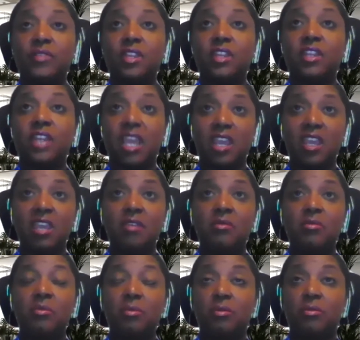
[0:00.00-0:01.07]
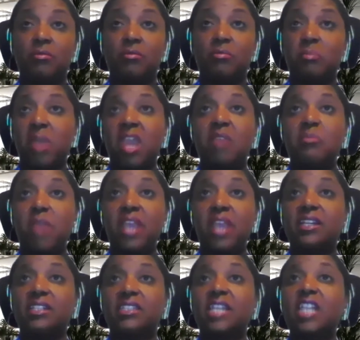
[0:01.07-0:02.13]
they may make an
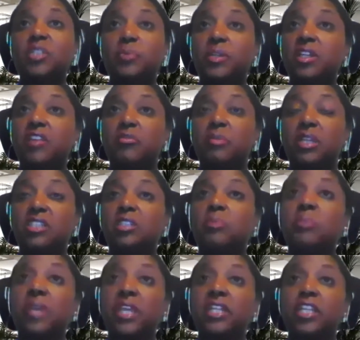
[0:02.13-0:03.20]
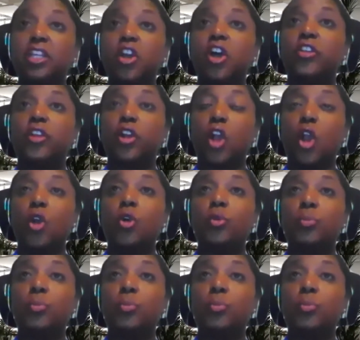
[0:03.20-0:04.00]
assessment of me depending on their own